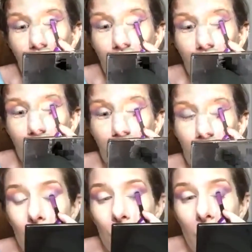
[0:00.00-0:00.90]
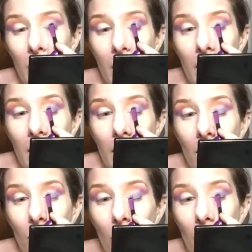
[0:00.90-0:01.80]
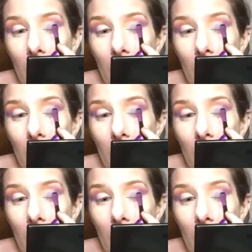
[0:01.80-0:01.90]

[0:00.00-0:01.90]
it's funny when